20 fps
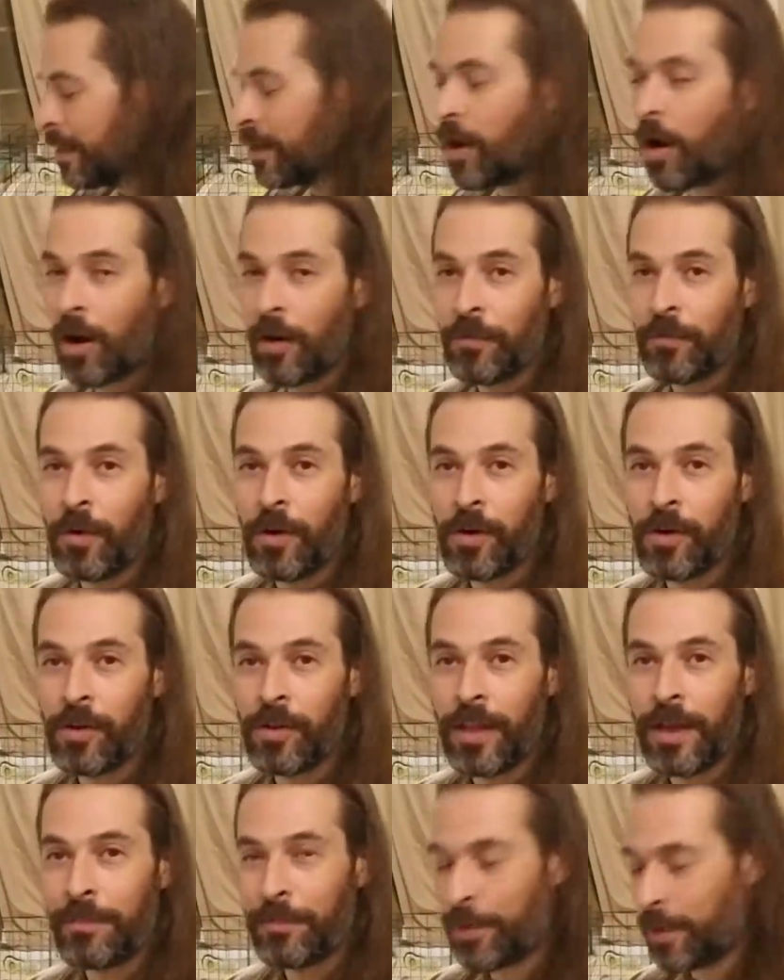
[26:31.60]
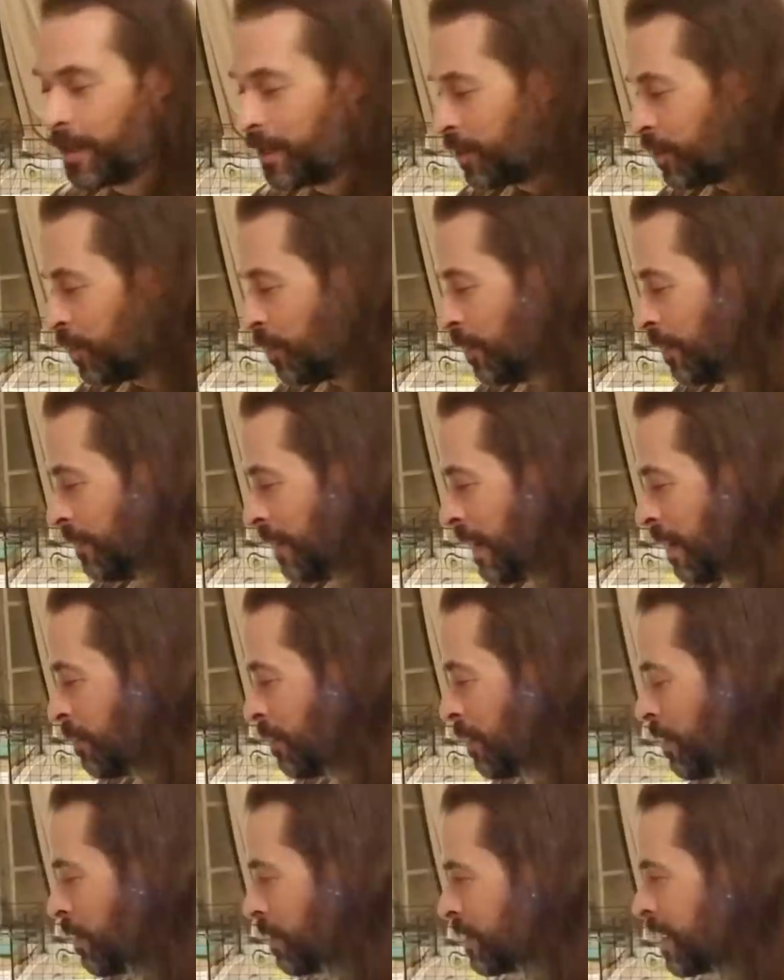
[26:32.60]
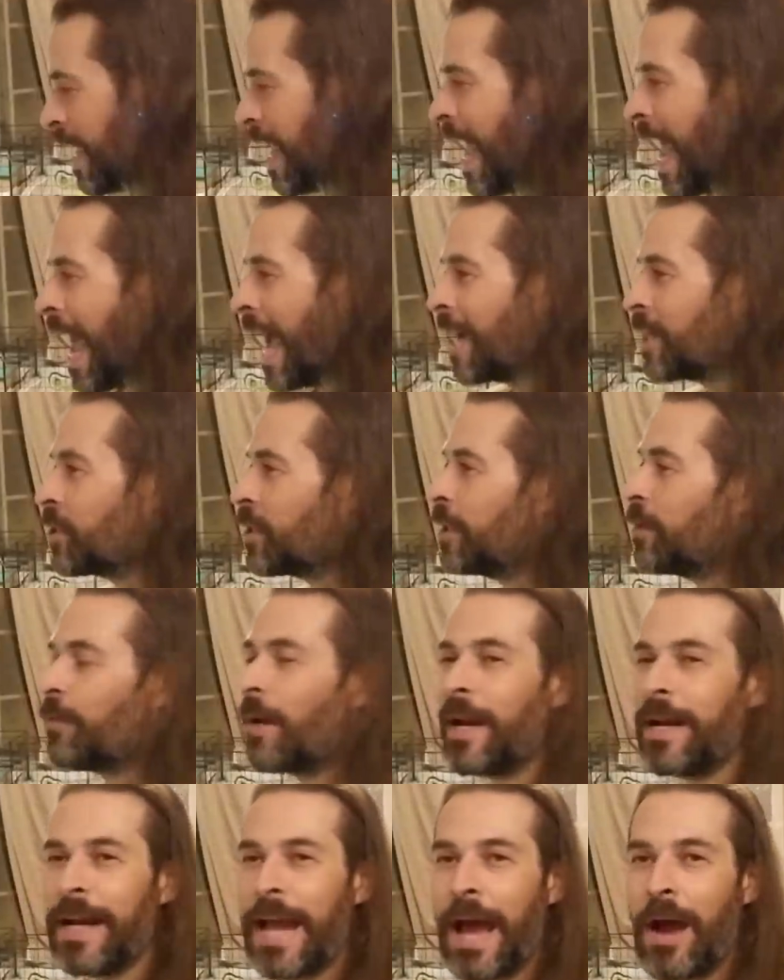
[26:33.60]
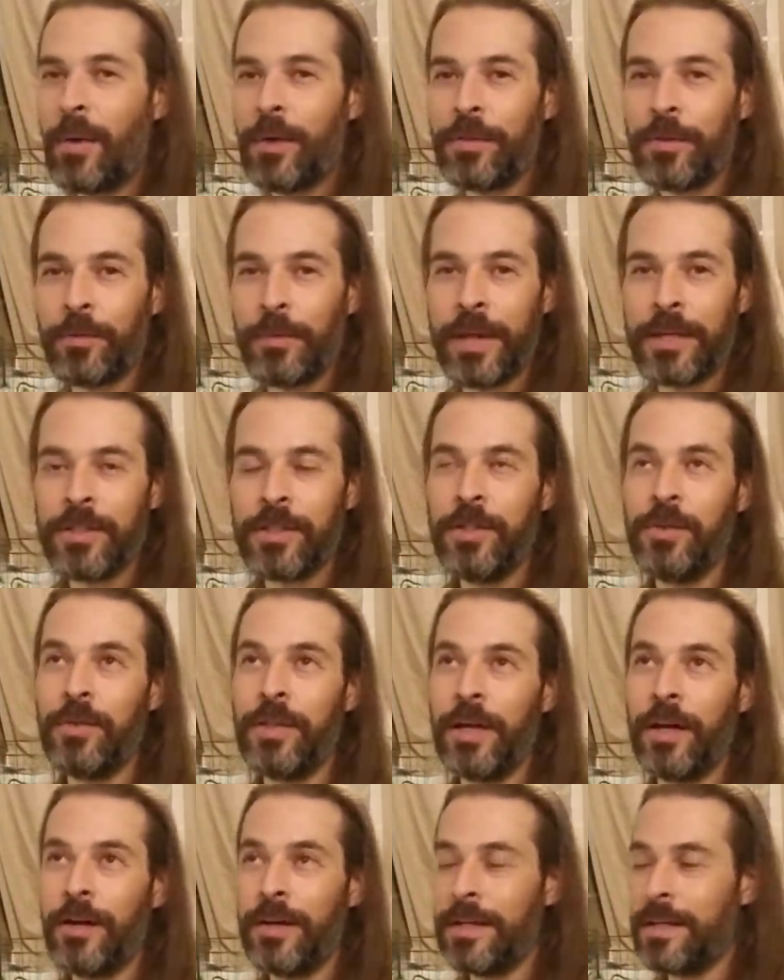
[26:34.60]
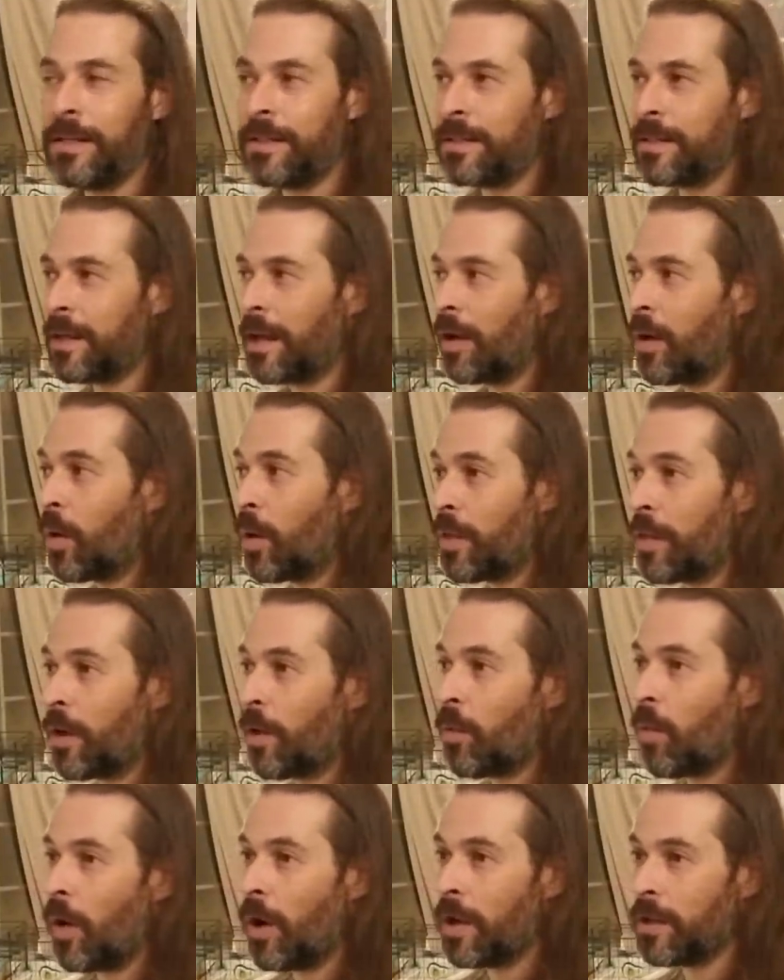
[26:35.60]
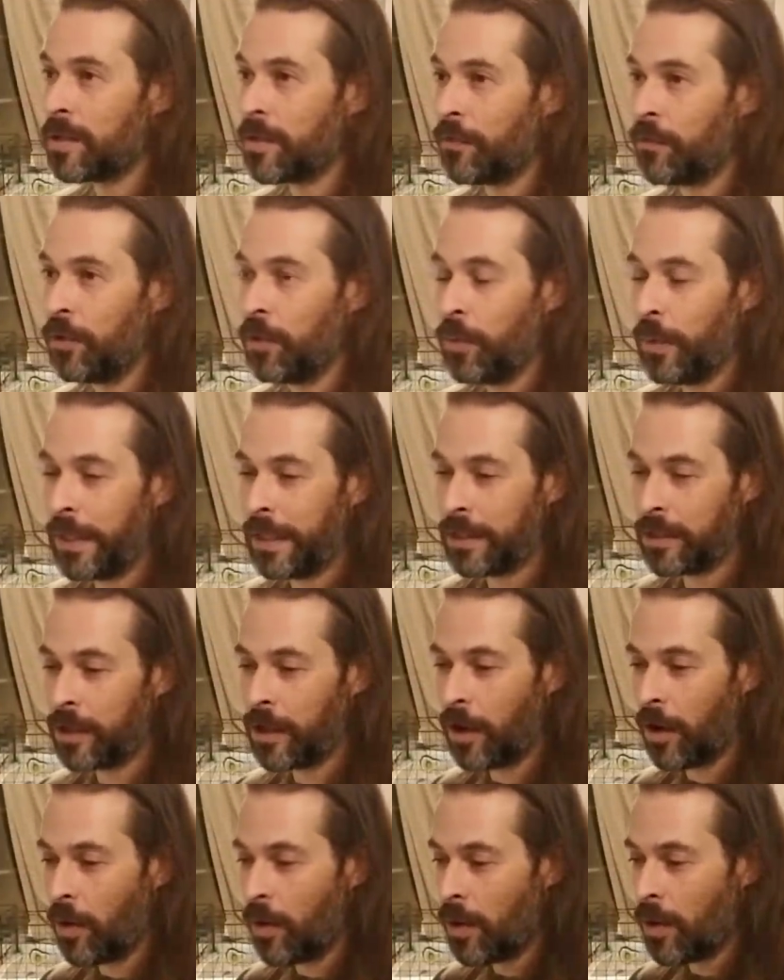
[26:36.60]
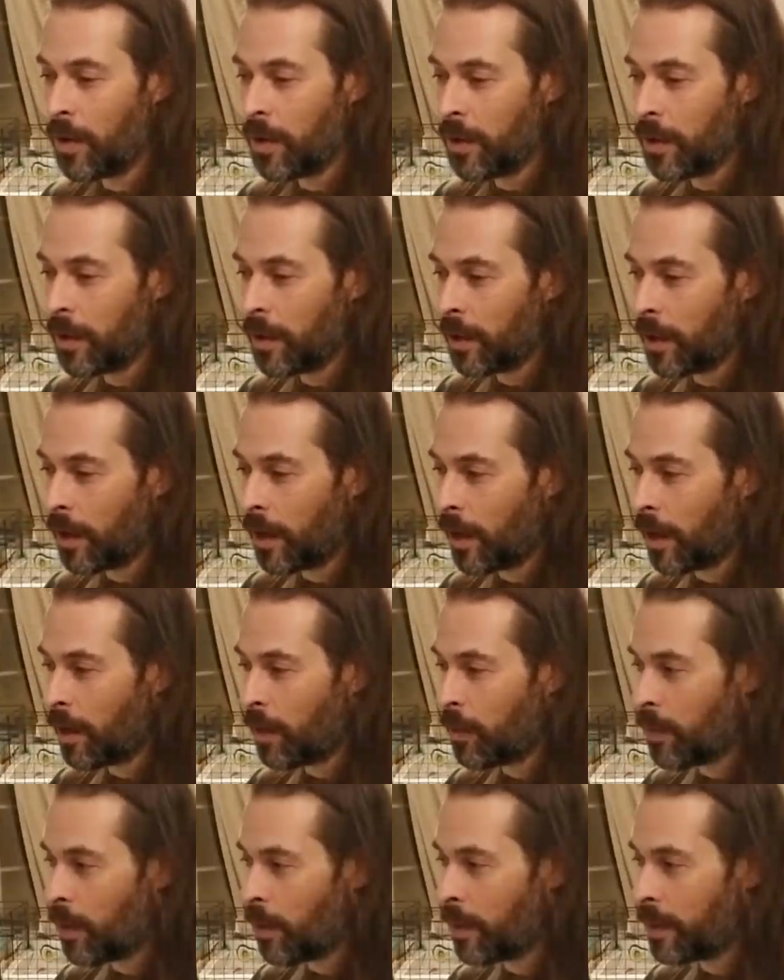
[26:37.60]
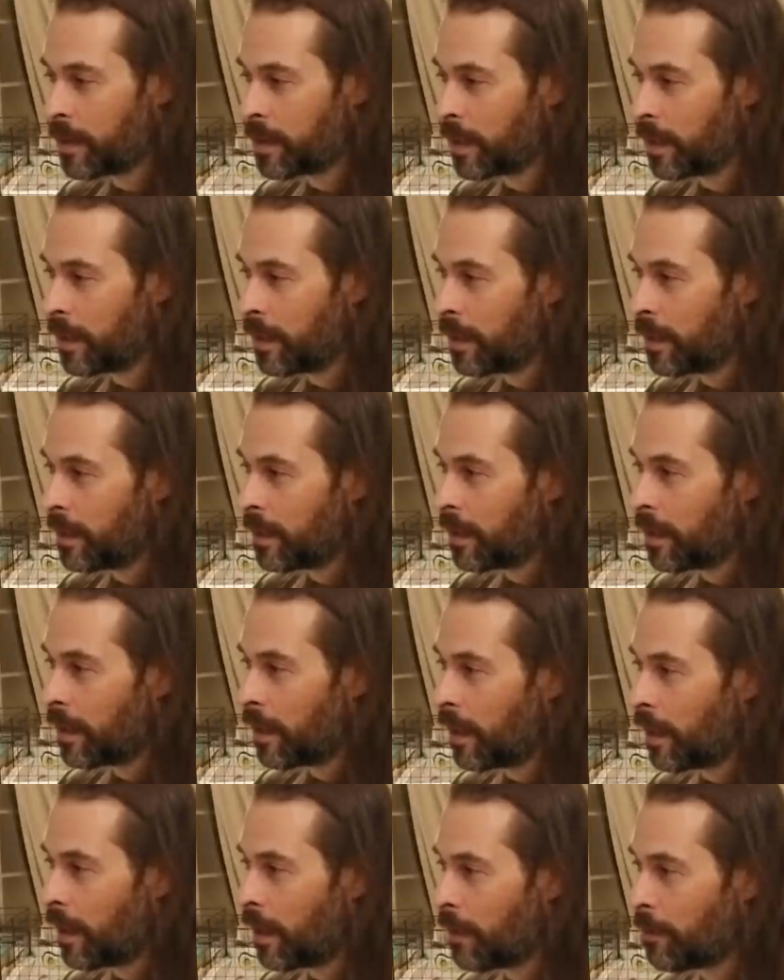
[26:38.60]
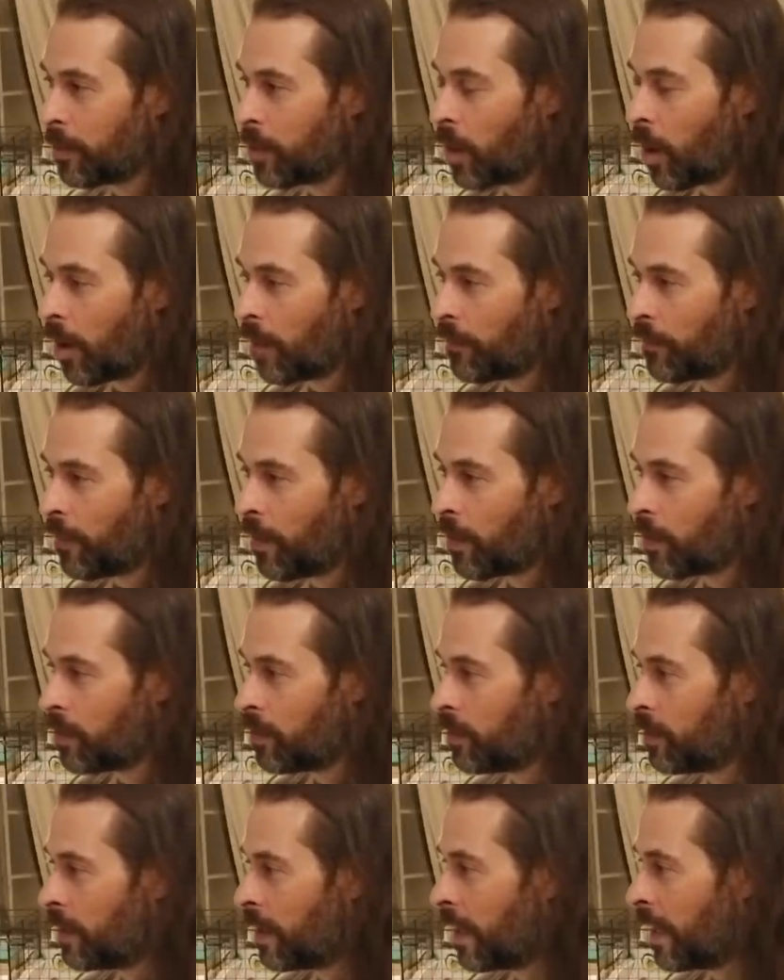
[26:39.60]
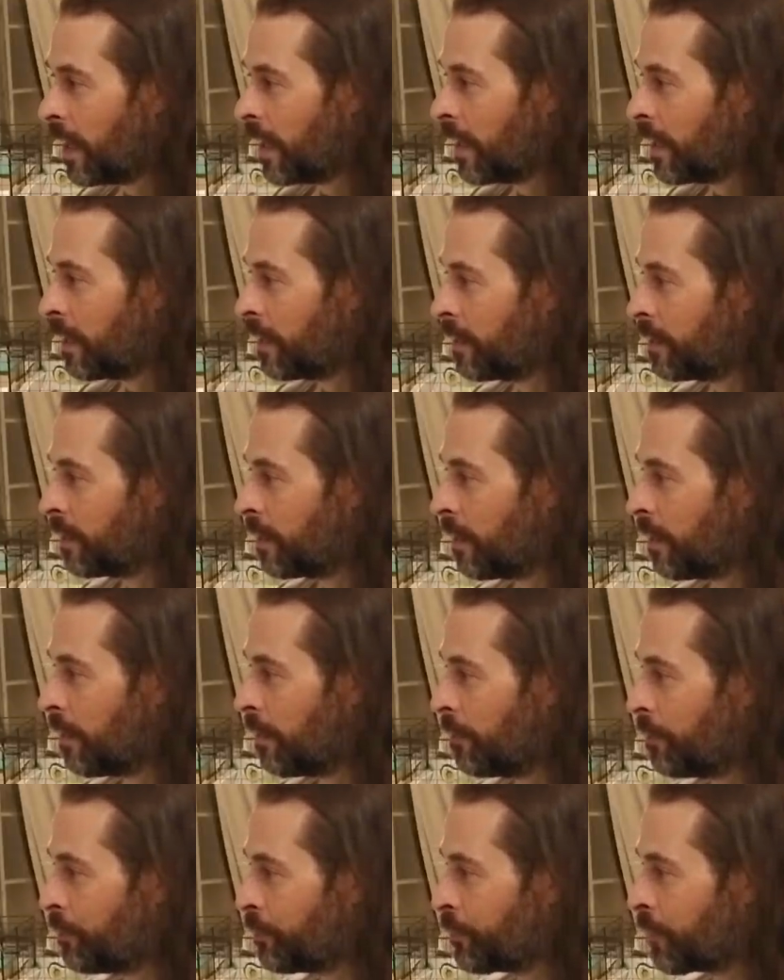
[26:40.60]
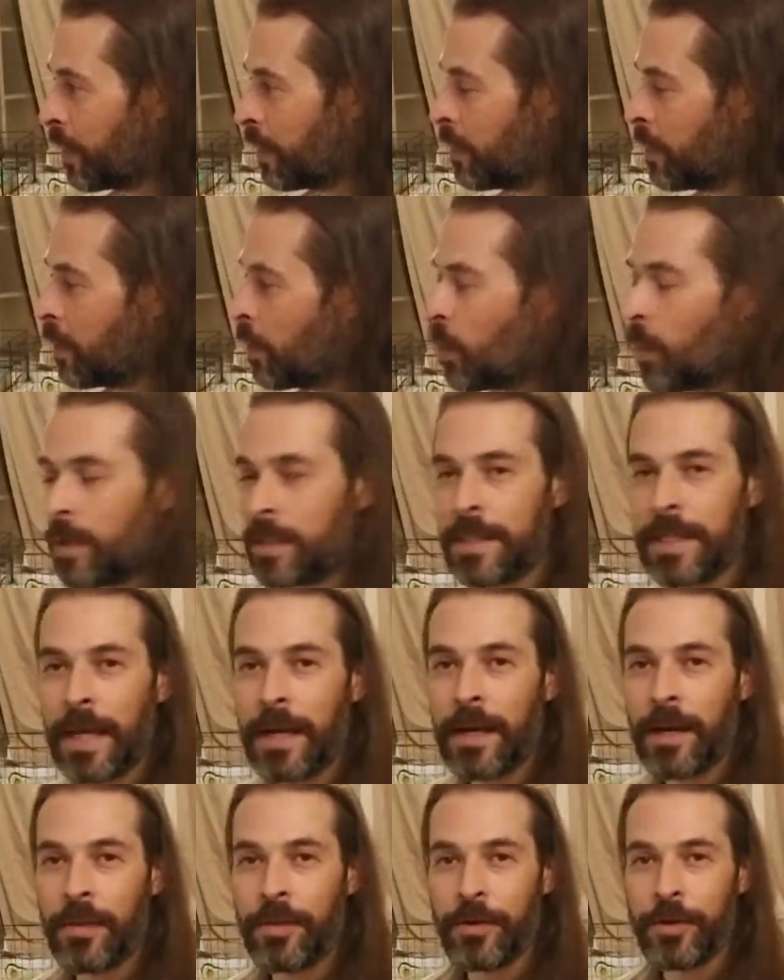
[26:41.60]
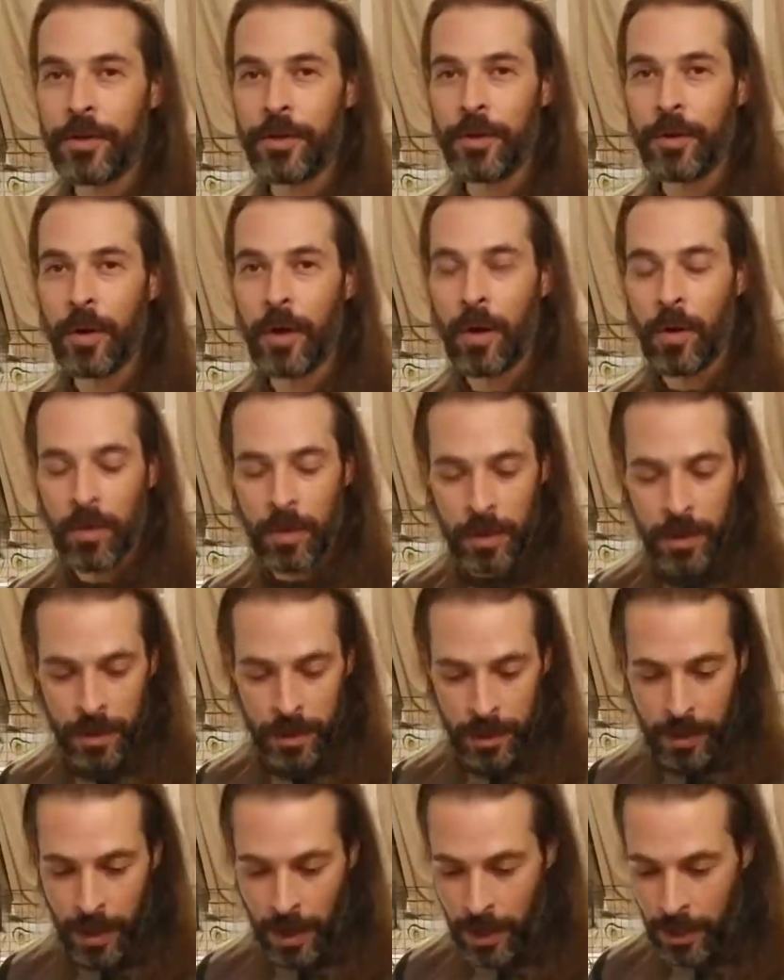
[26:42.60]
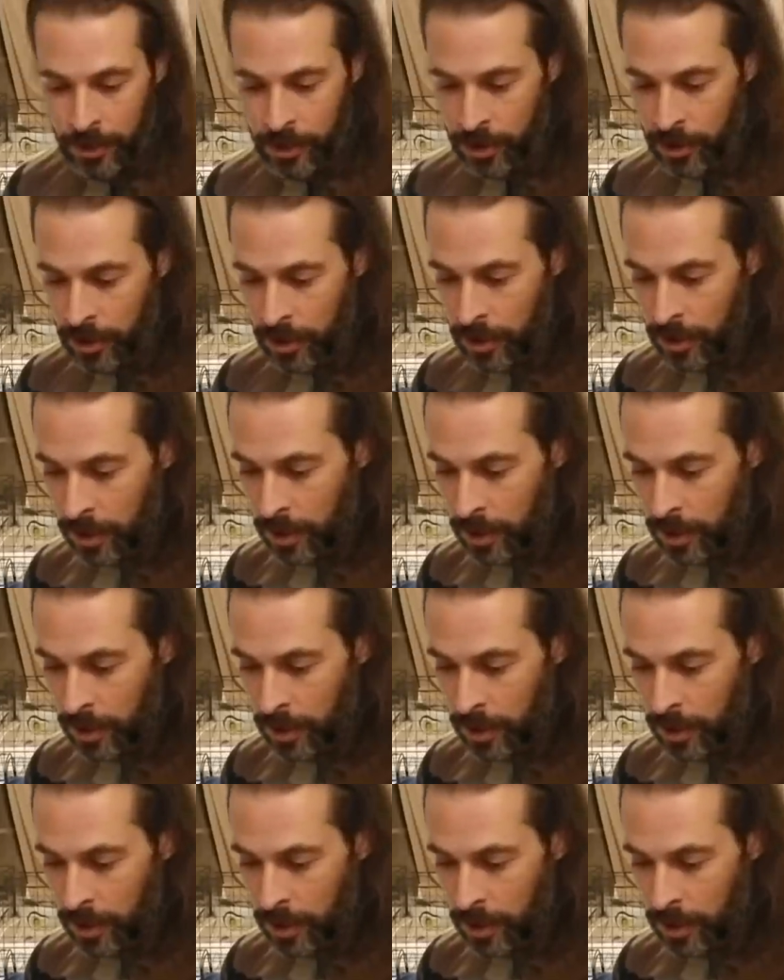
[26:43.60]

and Garfunkel, I'm pretty sure we've had one of those. Actually, right now at the rescue there is, or there was a few weeks ago, what was it? Garfunkel and what's that other duo? Gosh.